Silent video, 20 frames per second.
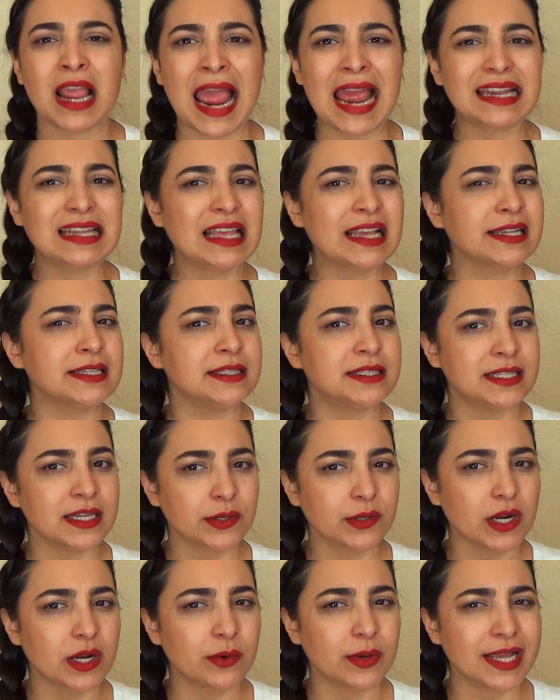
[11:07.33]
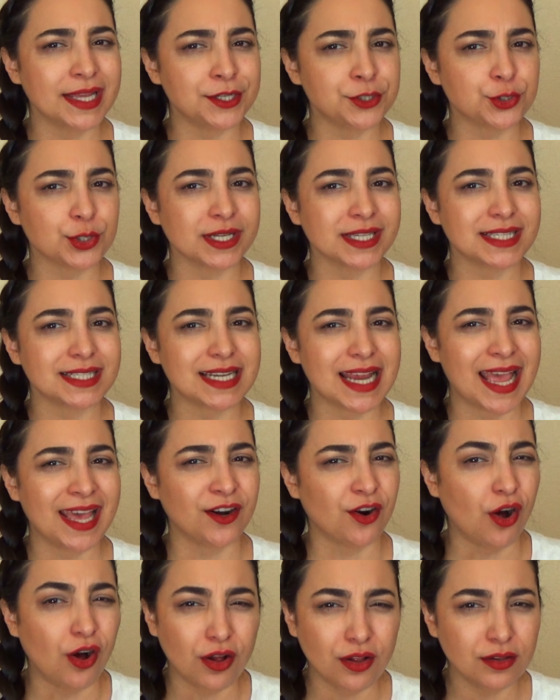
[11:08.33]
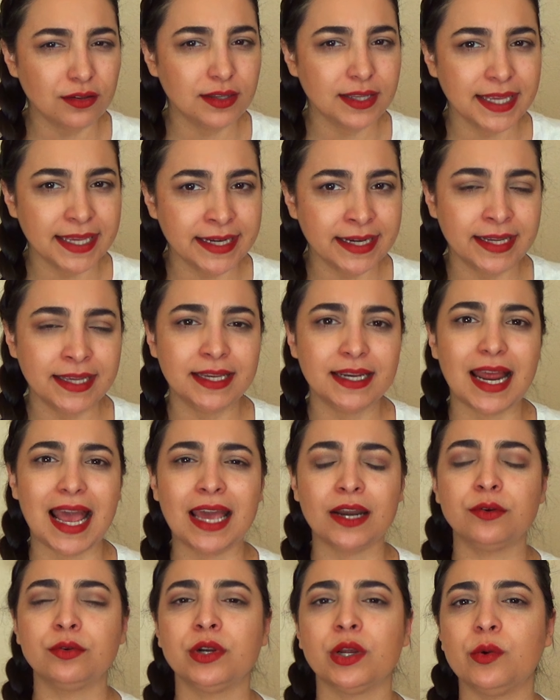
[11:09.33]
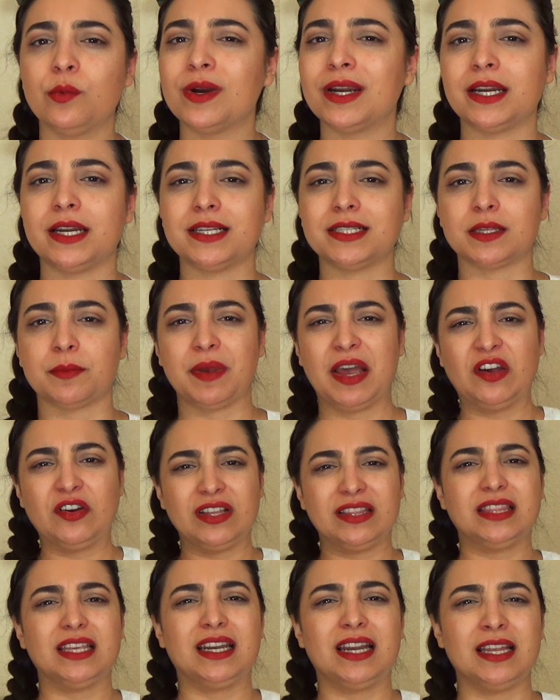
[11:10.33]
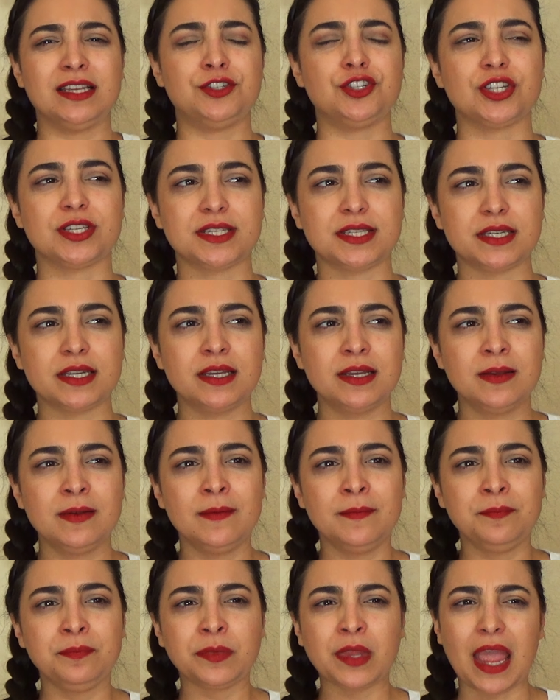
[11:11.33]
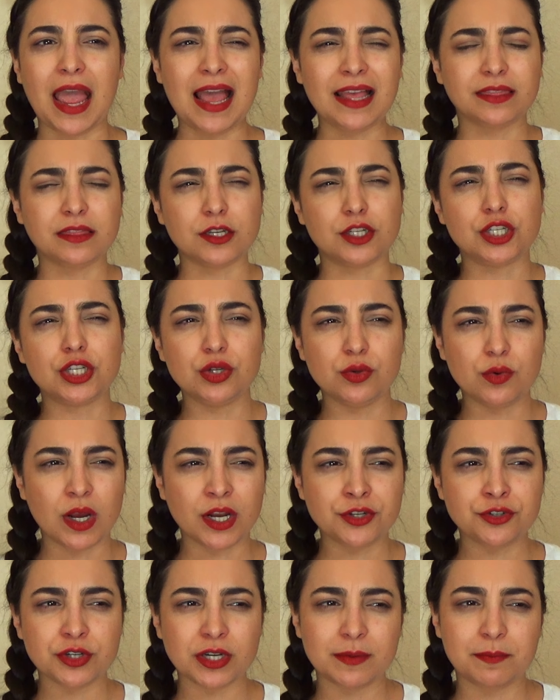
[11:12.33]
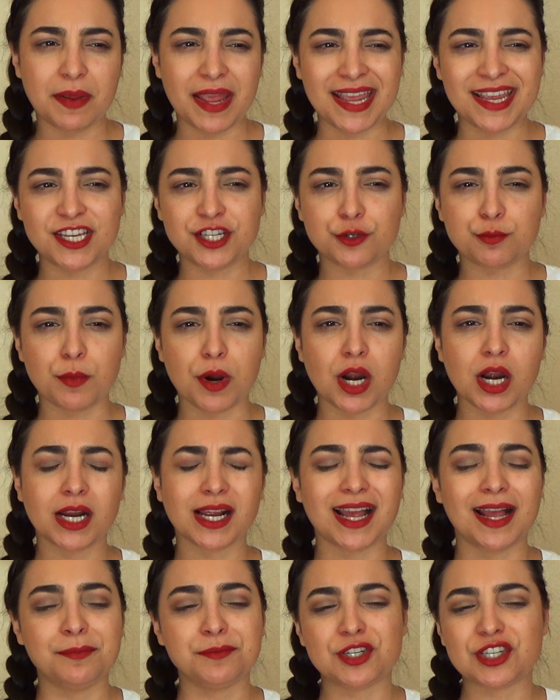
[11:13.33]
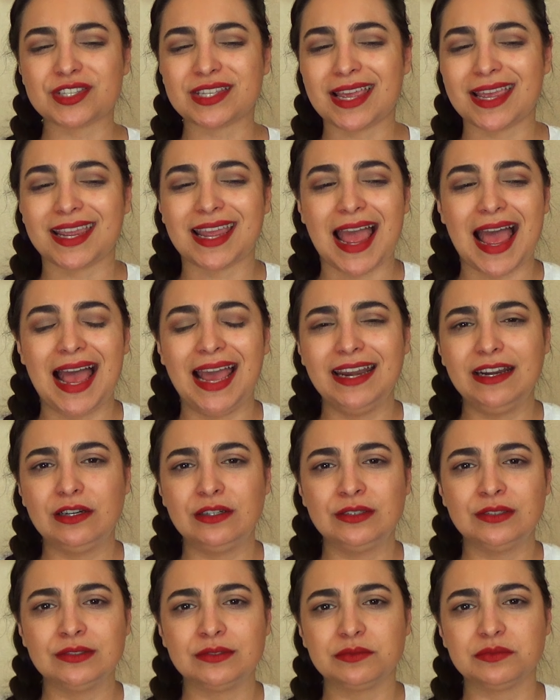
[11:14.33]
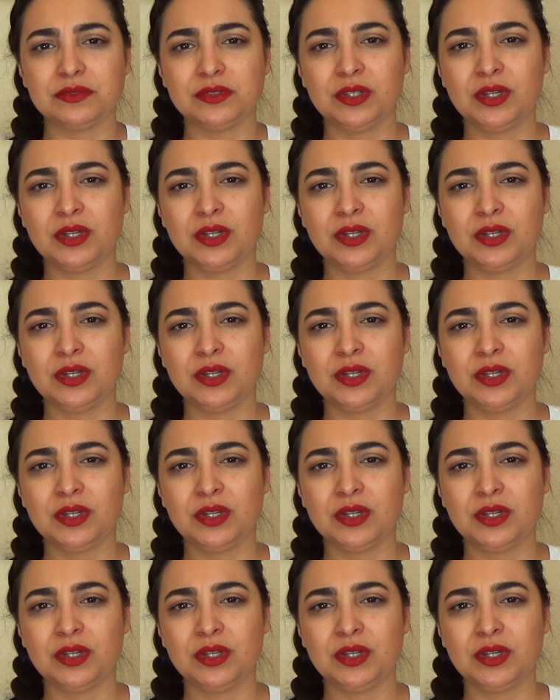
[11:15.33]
had like 0 interest at all in it. I don't know what it is about it that I just, at the 200 page mark, I'm just like, I don't